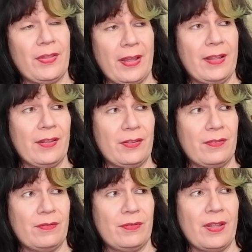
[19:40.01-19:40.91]
that
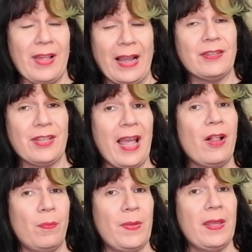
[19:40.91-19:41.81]
is designed to
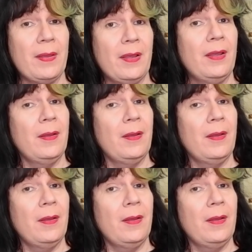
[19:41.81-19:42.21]
help me